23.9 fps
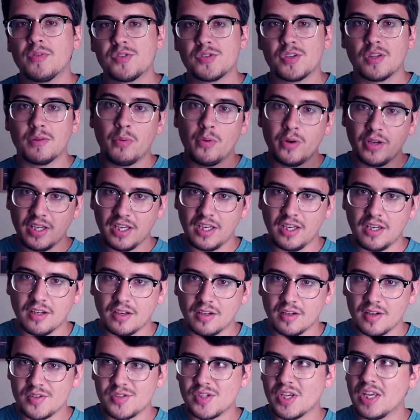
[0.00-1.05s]
So the point here
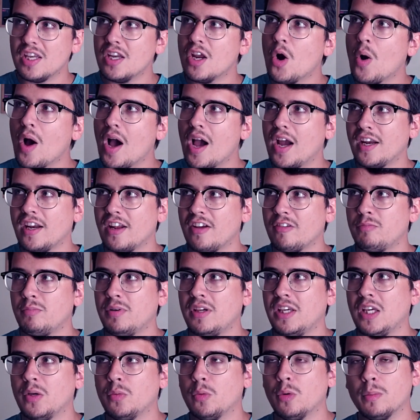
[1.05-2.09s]
is that no
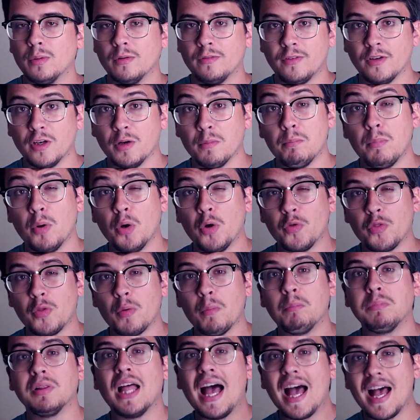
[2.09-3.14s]
INFP will prefer both
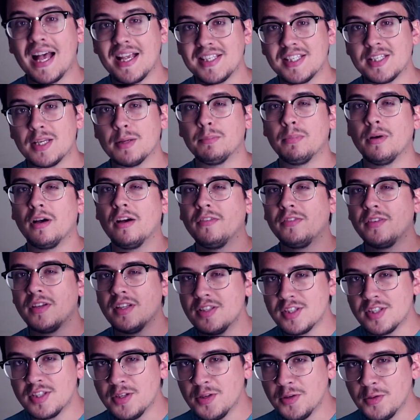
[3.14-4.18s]
blast above
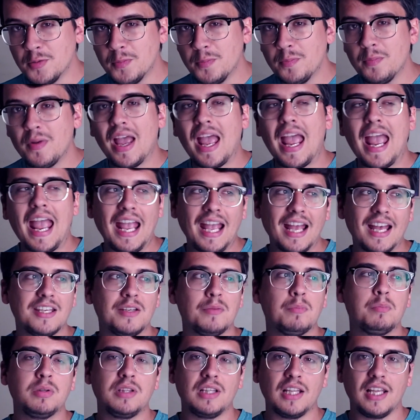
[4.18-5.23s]
consume
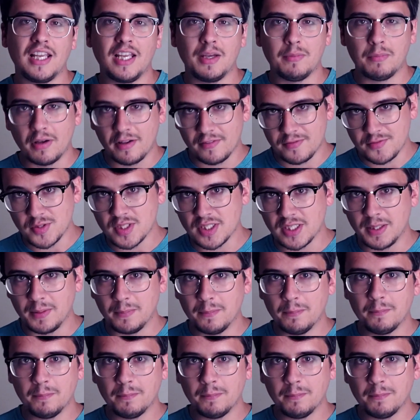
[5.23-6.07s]
and play above sleep.